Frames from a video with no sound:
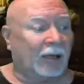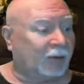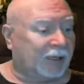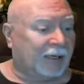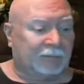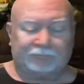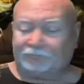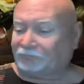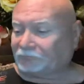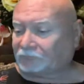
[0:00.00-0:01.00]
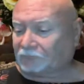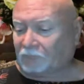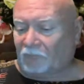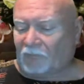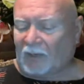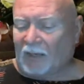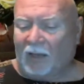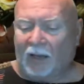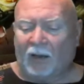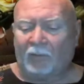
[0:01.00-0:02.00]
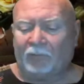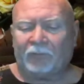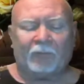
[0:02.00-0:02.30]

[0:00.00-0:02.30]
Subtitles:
don't get it. Um,